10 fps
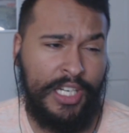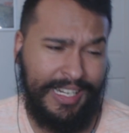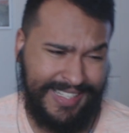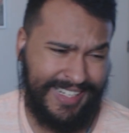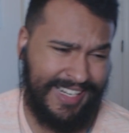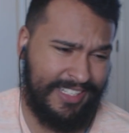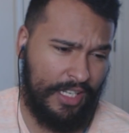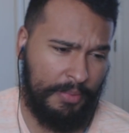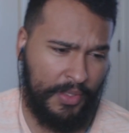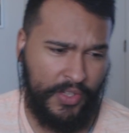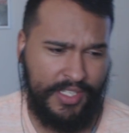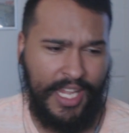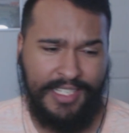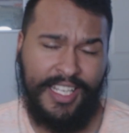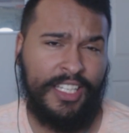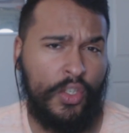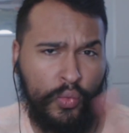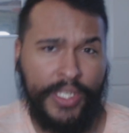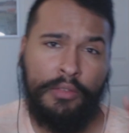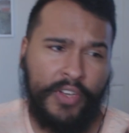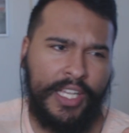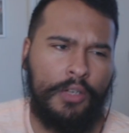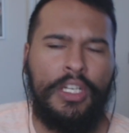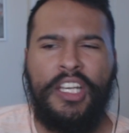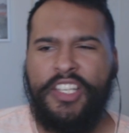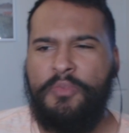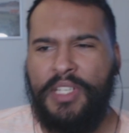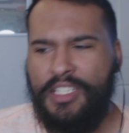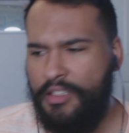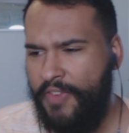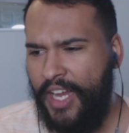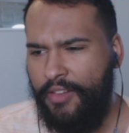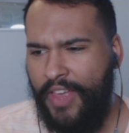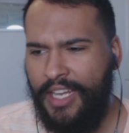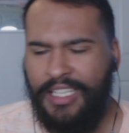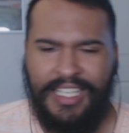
And I decided not to upload this as a real video, just because of the fact that